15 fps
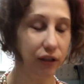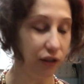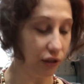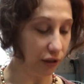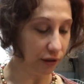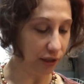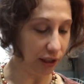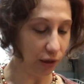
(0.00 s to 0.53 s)
You're
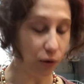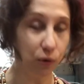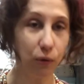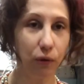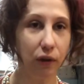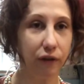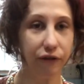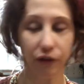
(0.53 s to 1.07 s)
going to let it cool
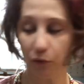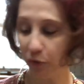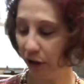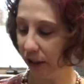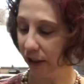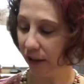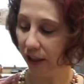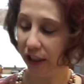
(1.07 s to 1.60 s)
off
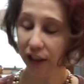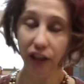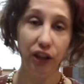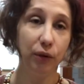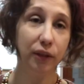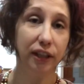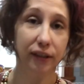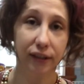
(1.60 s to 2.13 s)
completely. You
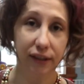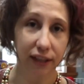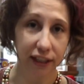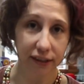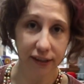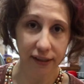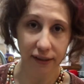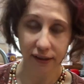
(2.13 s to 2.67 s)
can
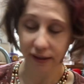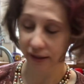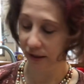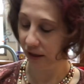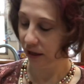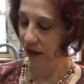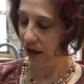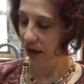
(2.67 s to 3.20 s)
slice it,
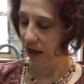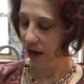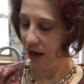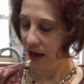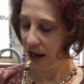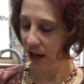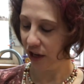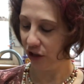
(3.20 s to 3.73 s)

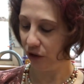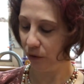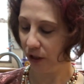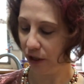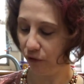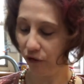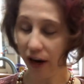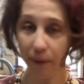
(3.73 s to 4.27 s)
and you
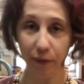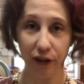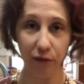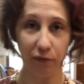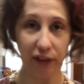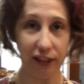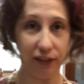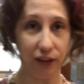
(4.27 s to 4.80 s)
can wrap it in
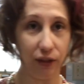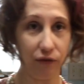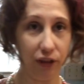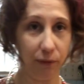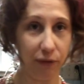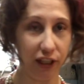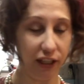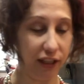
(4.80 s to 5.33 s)
plastic
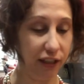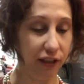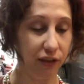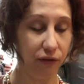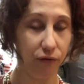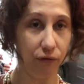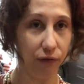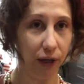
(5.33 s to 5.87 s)
wrap like I did.
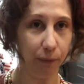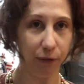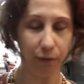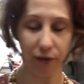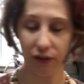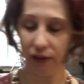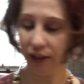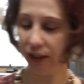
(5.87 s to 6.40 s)
Wrap up the
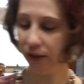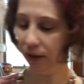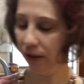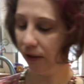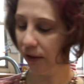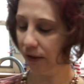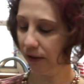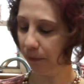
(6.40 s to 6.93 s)

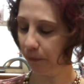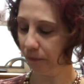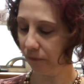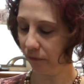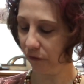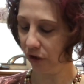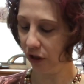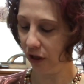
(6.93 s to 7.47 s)
slices
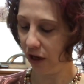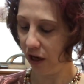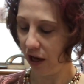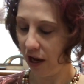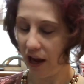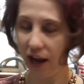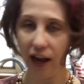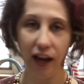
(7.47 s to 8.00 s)

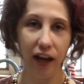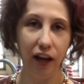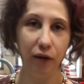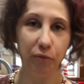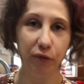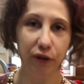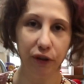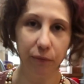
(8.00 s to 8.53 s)
and
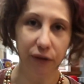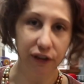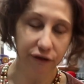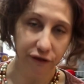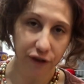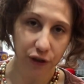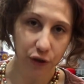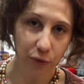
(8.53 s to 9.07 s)
put them in a
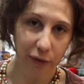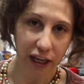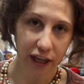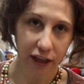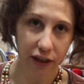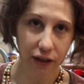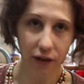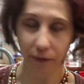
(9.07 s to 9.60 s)
freezer bag,